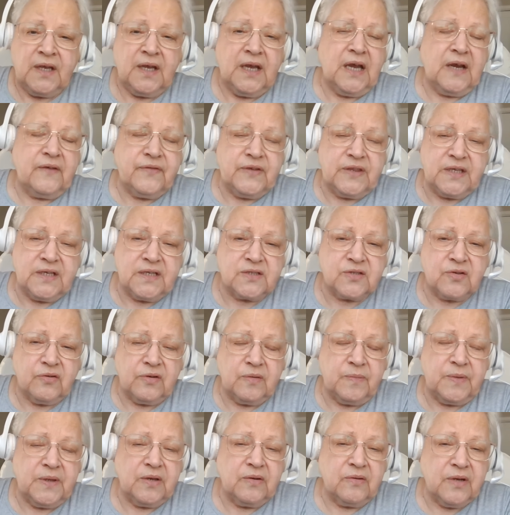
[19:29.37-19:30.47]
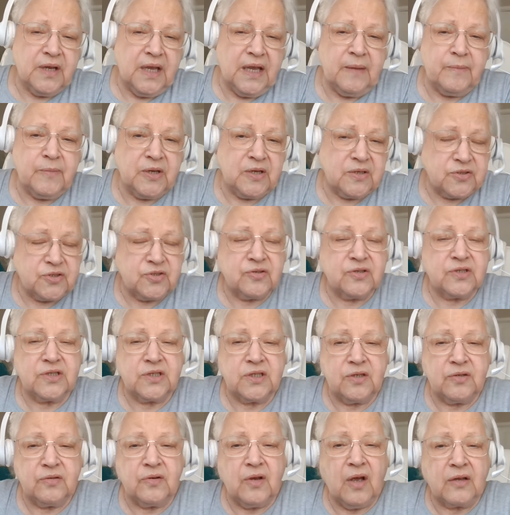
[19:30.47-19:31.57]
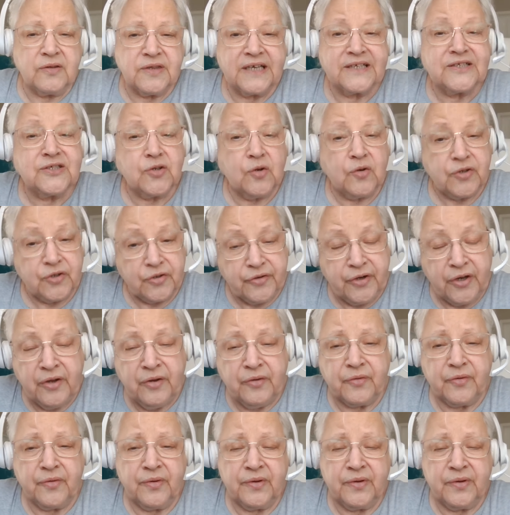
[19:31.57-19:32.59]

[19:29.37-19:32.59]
everything's going to be okay because you, you that's all you know.